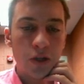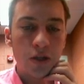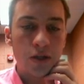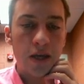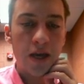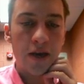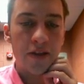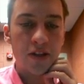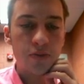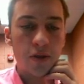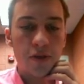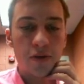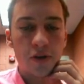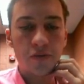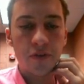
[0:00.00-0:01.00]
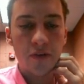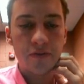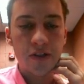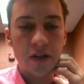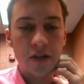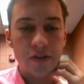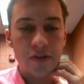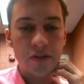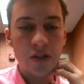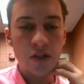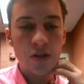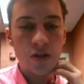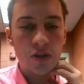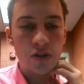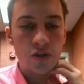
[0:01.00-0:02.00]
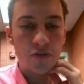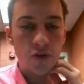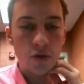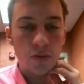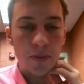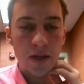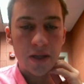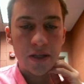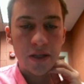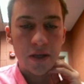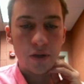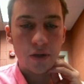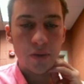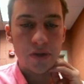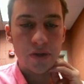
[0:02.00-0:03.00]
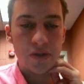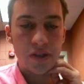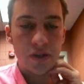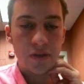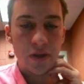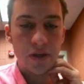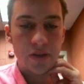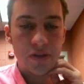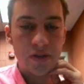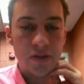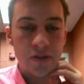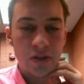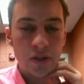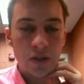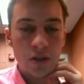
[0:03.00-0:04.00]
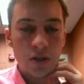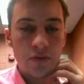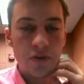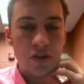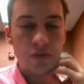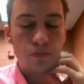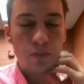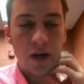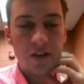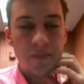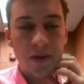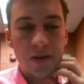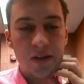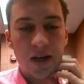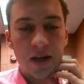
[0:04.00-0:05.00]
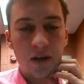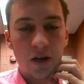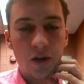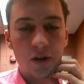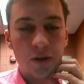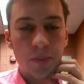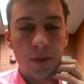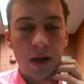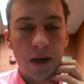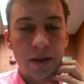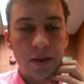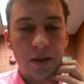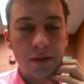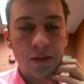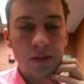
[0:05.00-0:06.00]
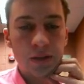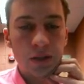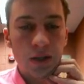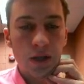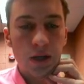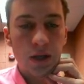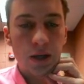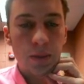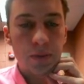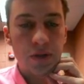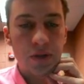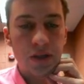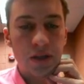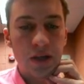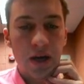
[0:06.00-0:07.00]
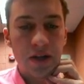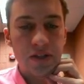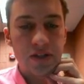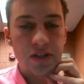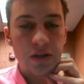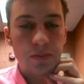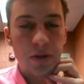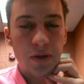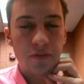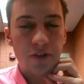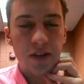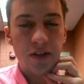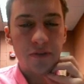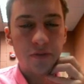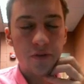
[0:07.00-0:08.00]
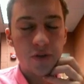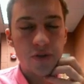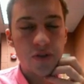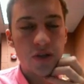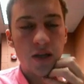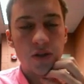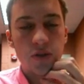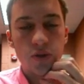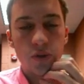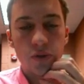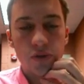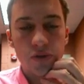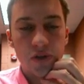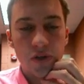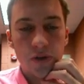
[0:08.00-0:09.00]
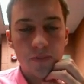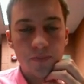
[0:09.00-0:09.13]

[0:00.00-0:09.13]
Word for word: Yeah, that's where the thirty-five ten is. So if you had been here and you had seen this, this might have been kind of hard to buy, uh, but you can kind of see a bit of an inverse head and shoulders here.